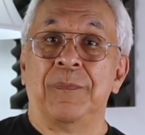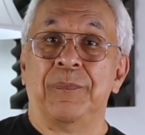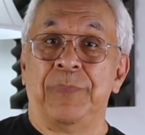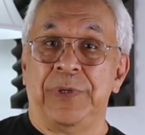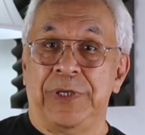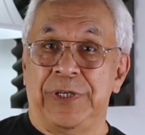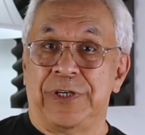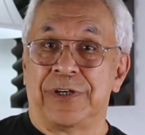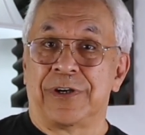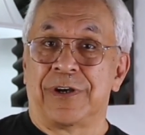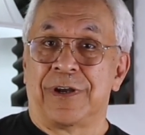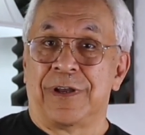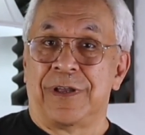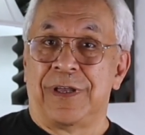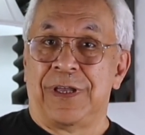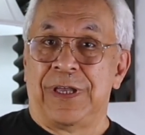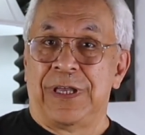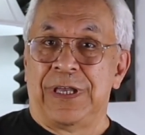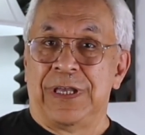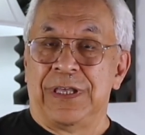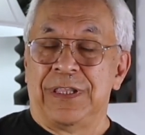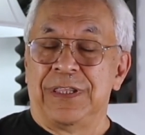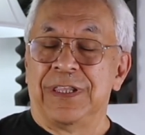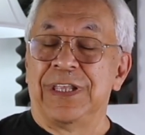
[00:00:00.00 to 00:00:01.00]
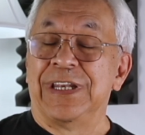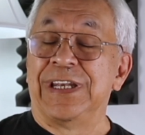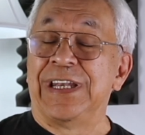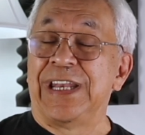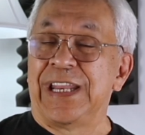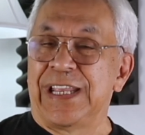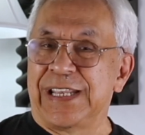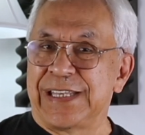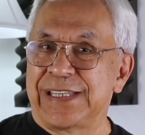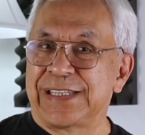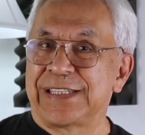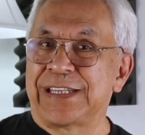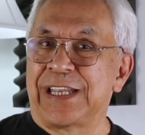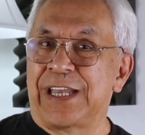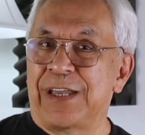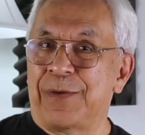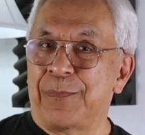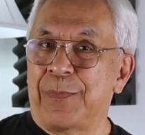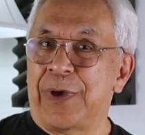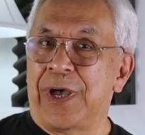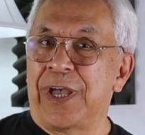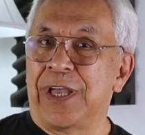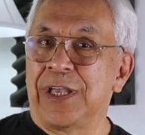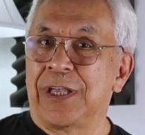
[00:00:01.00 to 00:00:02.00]
Peter, the next
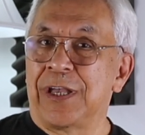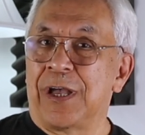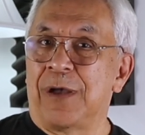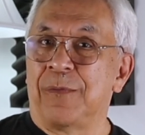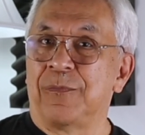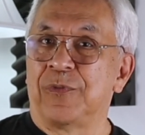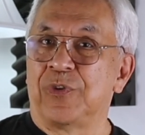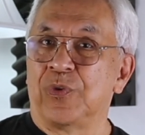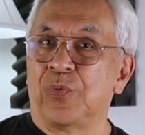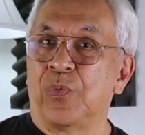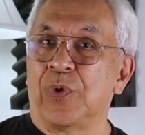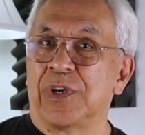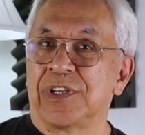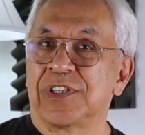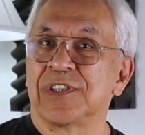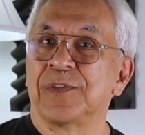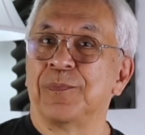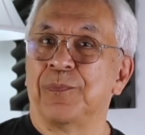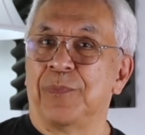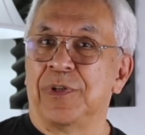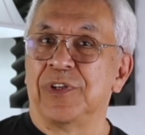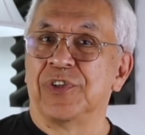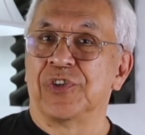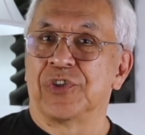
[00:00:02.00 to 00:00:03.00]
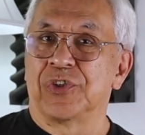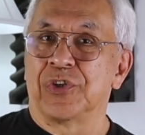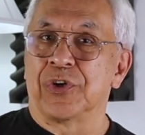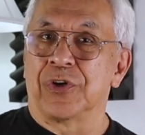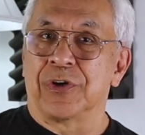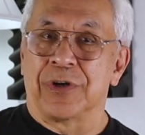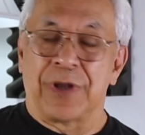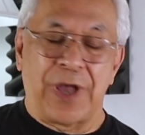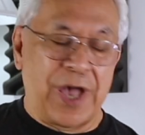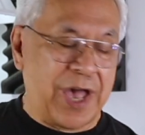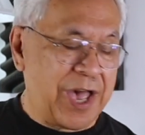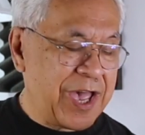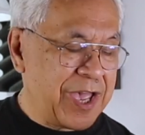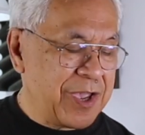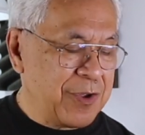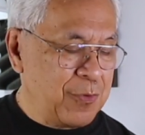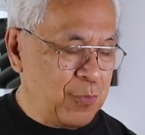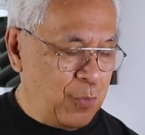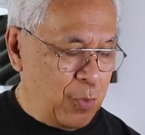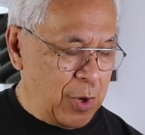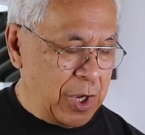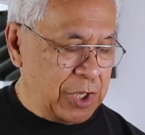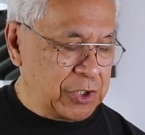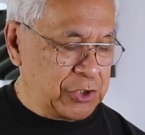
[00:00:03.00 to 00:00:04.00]
time I come to Westminster, I
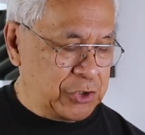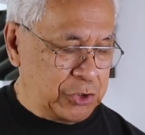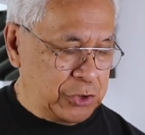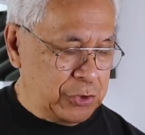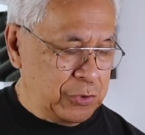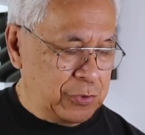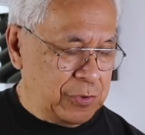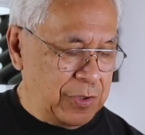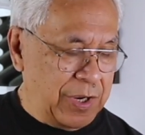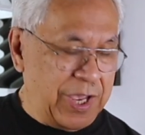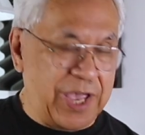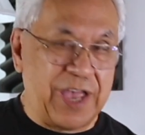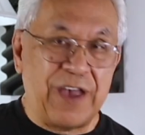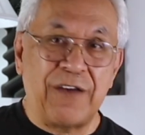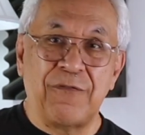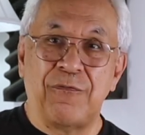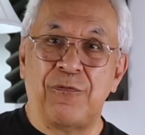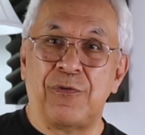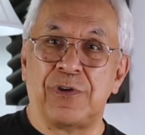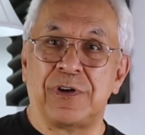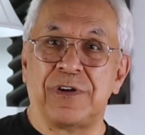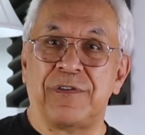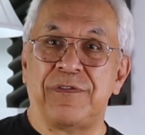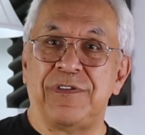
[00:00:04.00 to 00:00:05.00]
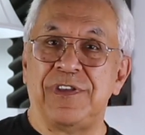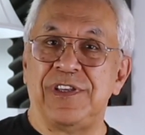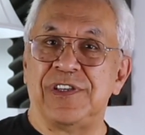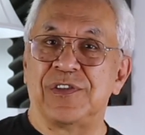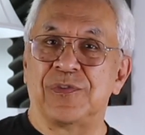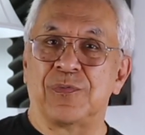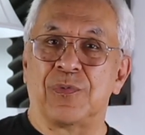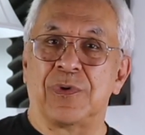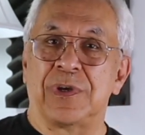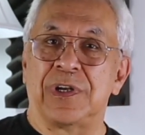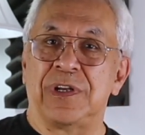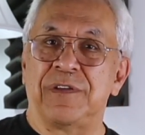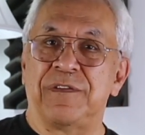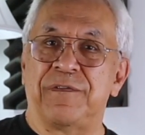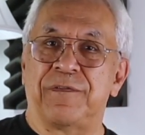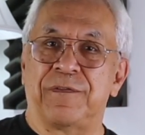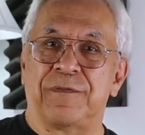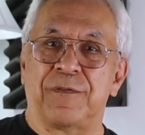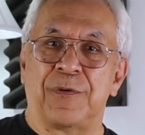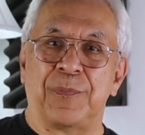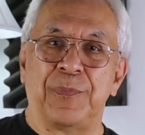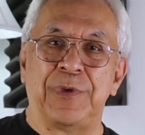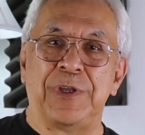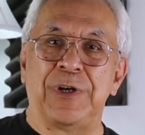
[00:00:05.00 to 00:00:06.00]
want you to have one of these ready
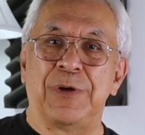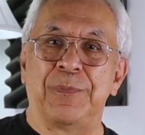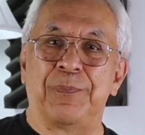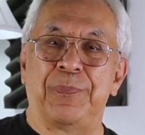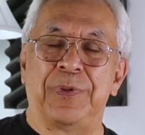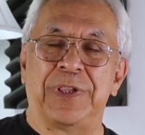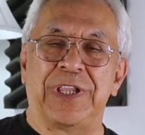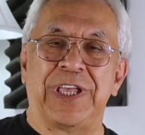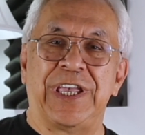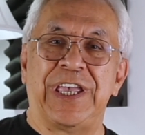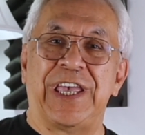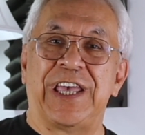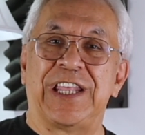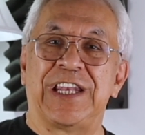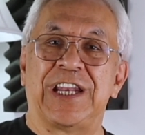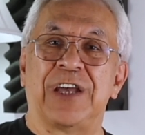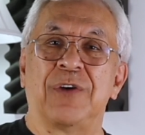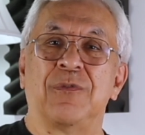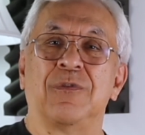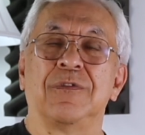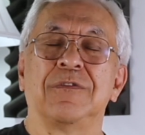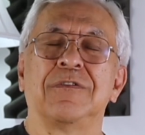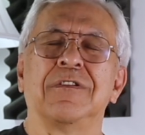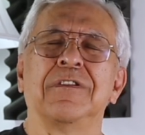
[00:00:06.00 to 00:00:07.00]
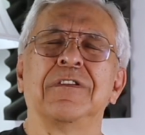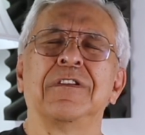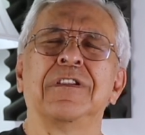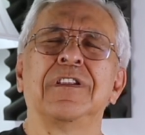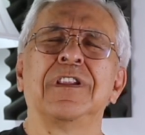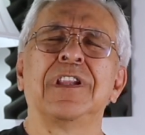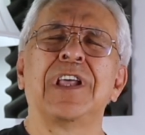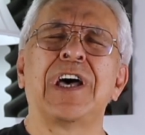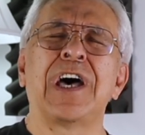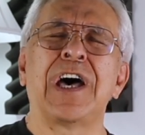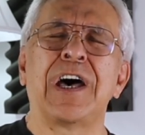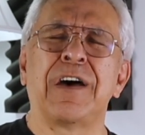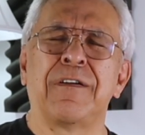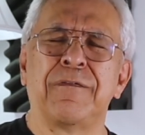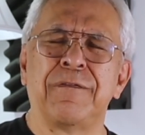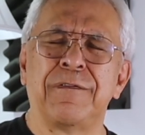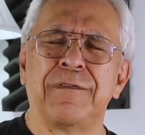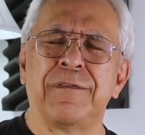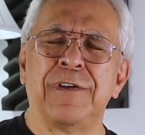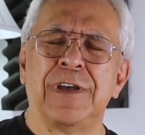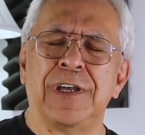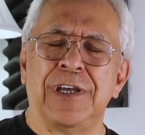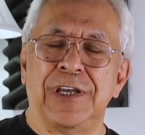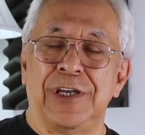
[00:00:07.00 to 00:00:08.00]
for me to play, and I would
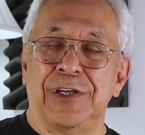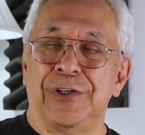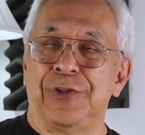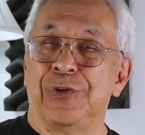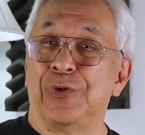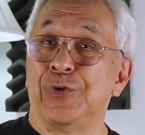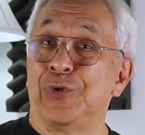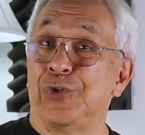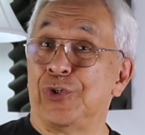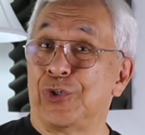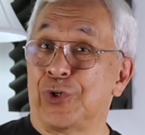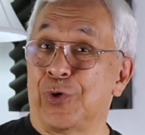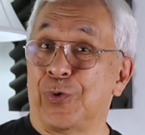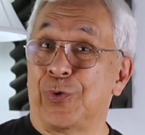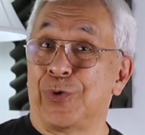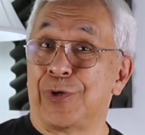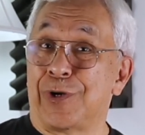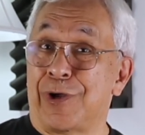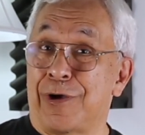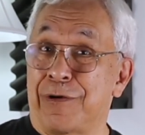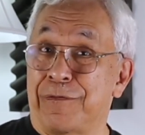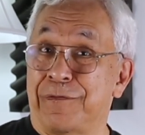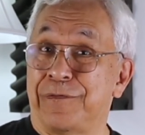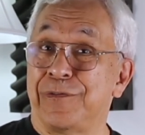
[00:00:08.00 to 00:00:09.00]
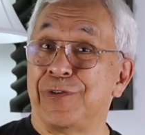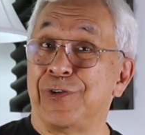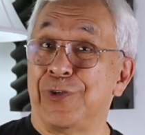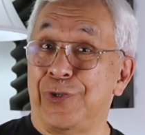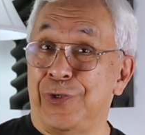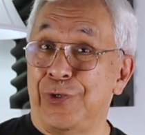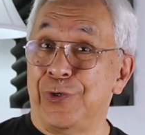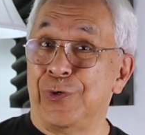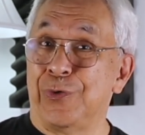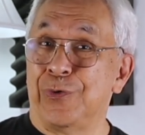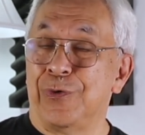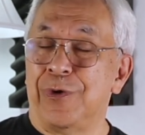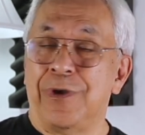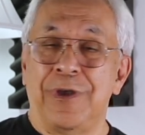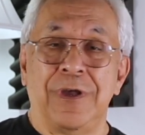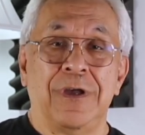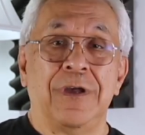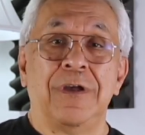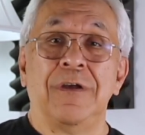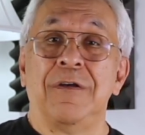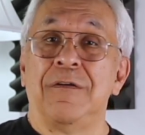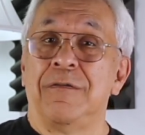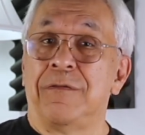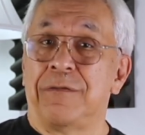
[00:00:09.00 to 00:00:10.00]
love to show it off to you.
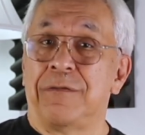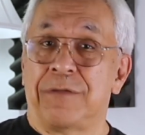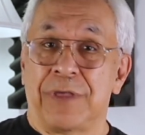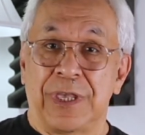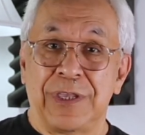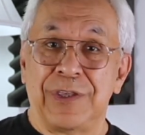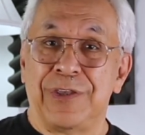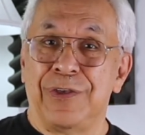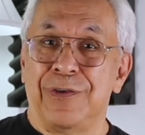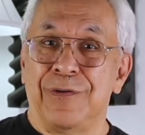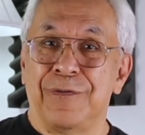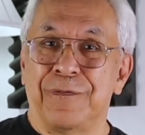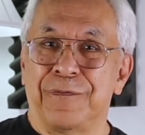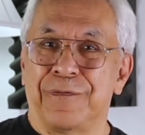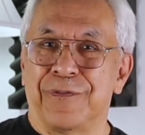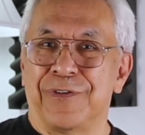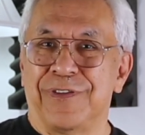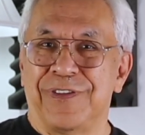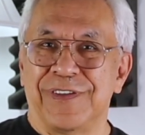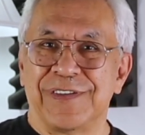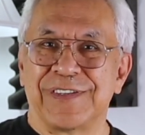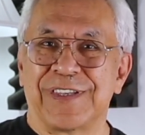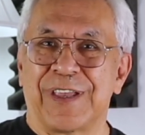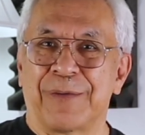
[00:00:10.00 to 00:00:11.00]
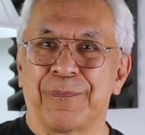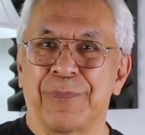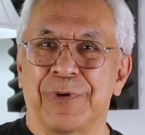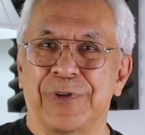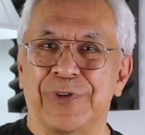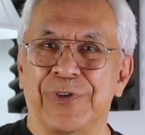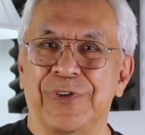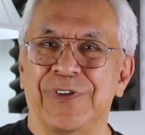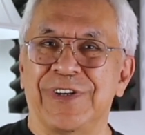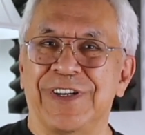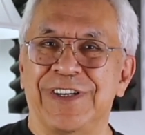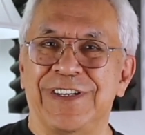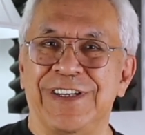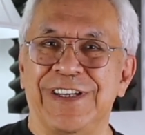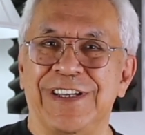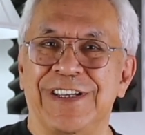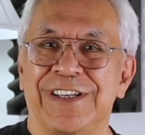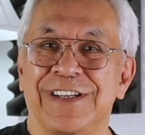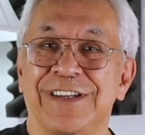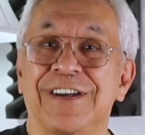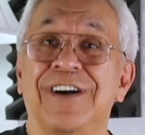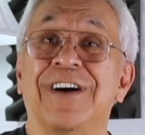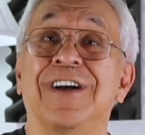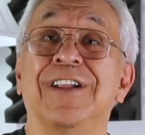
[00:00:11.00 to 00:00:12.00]
Thank you for this opportunity.
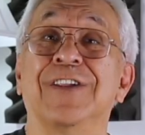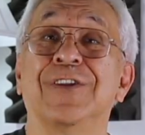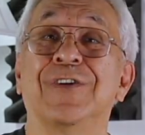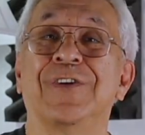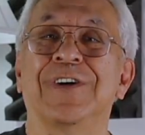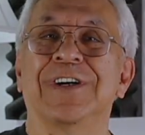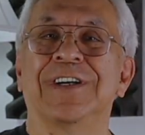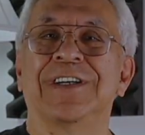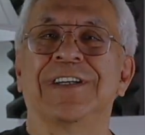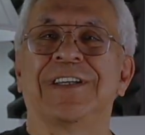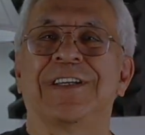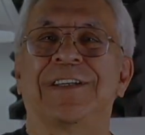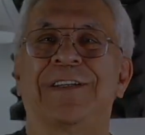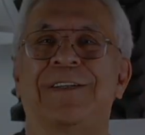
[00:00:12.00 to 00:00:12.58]
Aloha.